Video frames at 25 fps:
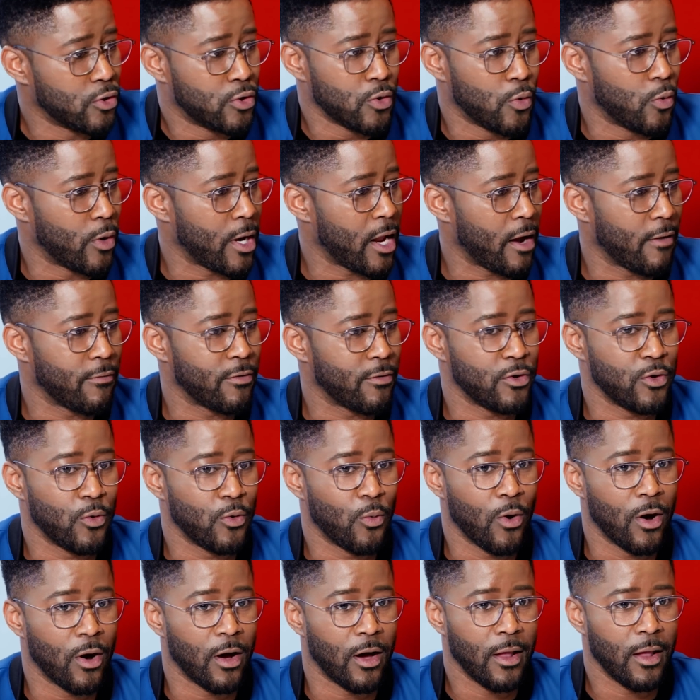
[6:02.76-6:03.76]
can do whatever
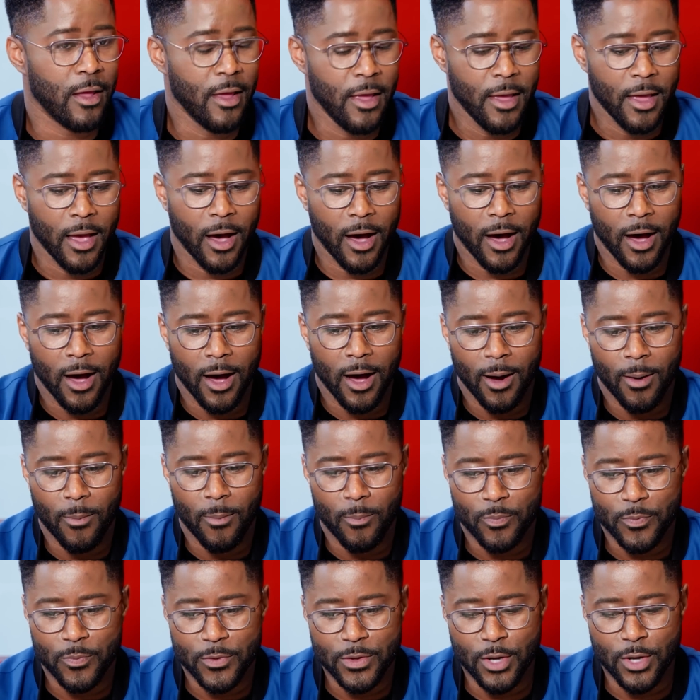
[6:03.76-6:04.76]
you want.
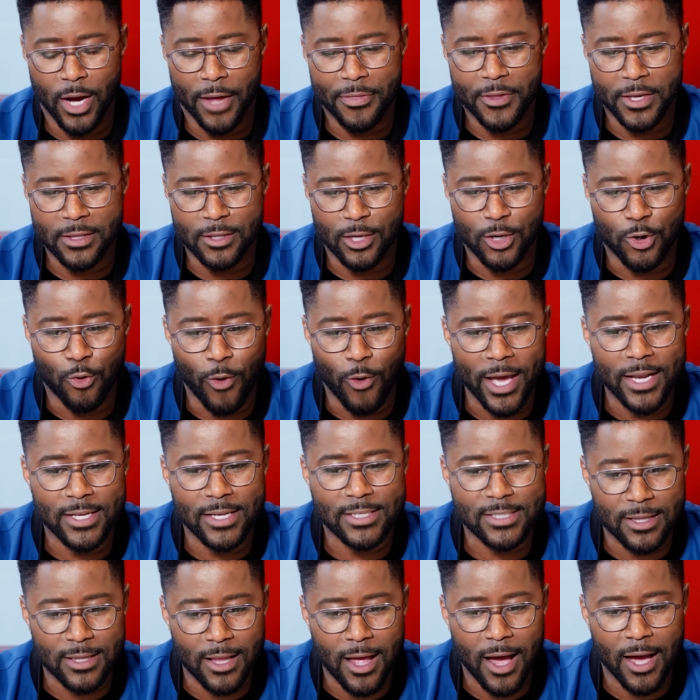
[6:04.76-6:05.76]
You know, I think the
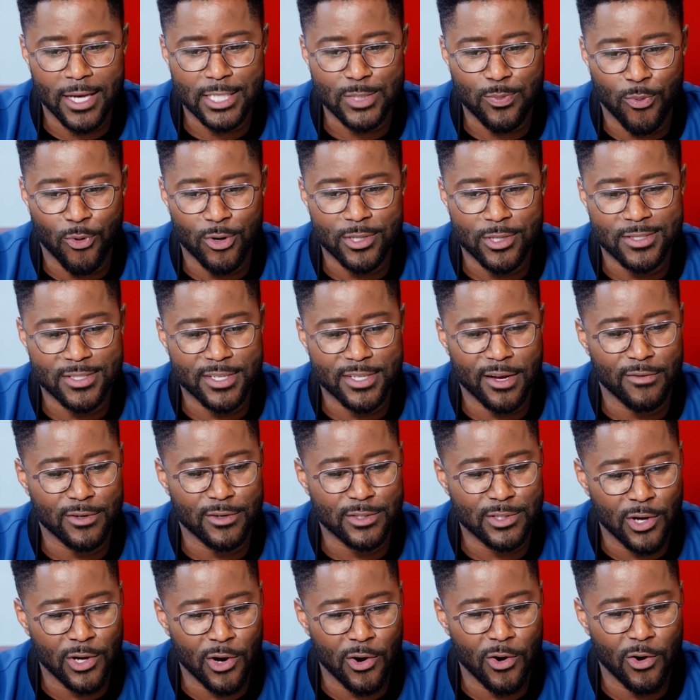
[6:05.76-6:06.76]
greatest lie sports has
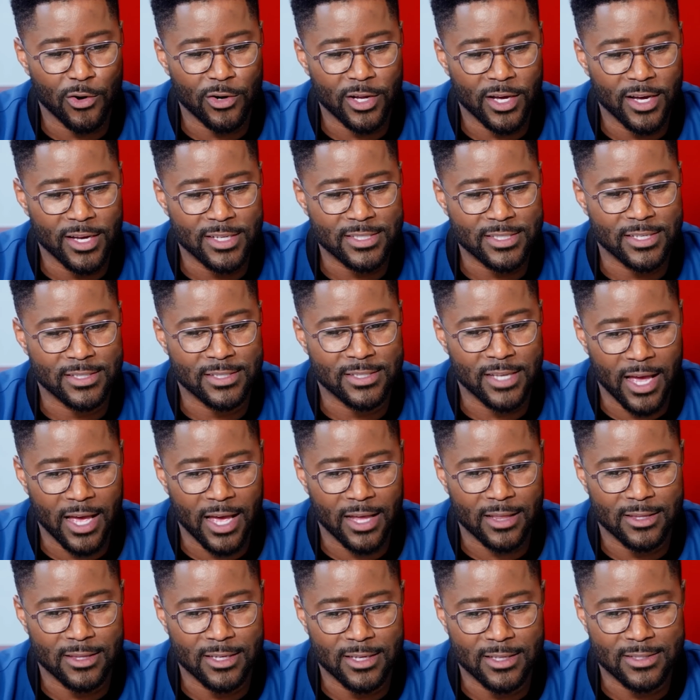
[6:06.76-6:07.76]
ever told us as
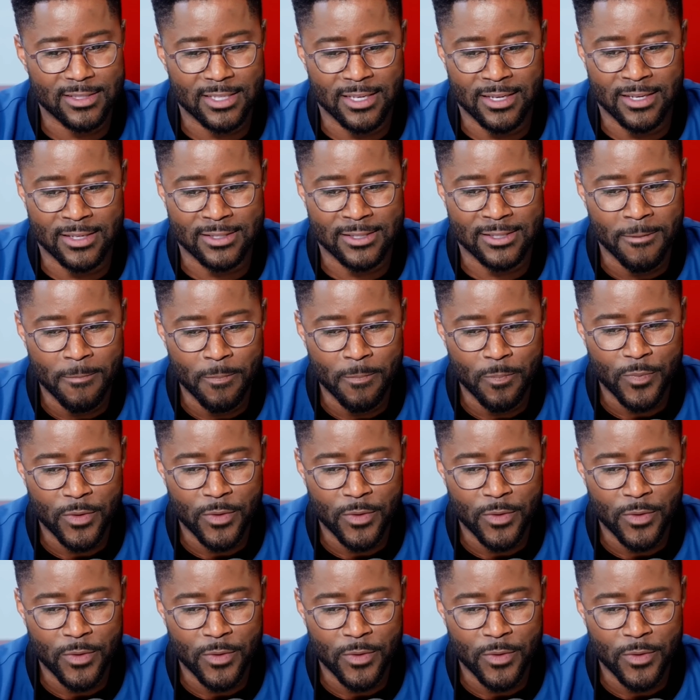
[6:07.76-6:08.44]
athletes is